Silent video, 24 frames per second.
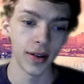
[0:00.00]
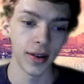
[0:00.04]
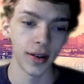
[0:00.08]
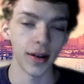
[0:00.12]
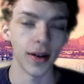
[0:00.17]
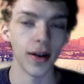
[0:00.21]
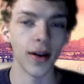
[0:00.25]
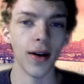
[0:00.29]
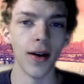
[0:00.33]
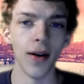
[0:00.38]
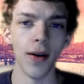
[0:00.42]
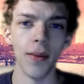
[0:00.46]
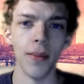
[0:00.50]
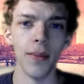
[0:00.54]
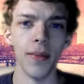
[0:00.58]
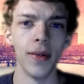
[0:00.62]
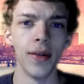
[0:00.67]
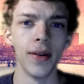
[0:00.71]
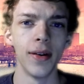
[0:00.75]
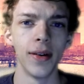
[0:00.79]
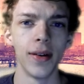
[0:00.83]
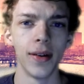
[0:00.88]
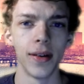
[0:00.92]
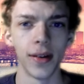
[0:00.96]

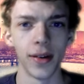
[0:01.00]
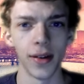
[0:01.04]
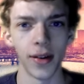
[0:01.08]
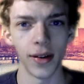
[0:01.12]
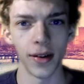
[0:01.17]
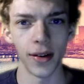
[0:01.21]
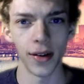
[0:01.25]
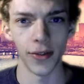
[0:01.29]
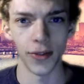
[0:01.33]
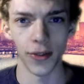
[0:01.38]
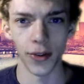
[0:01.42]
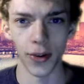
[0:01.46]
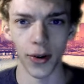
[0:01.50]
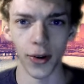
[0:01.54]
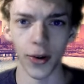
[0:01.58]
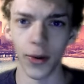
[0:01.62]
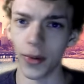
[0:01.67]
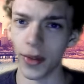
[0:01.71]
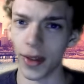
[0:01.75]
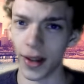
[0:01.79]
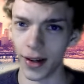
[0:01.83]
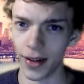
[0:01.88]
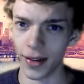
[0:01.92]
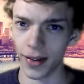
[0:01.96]
If you don't know what
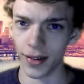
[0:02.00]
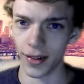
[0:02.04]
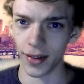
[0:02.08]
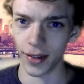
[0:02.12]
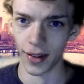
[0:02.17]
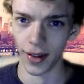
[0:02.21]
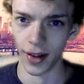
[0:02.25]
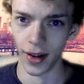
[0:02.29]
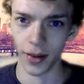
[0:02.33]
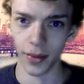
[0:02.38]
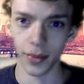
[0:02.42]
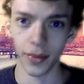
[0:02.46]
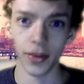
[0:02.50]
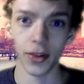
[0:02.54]
that is, look it up.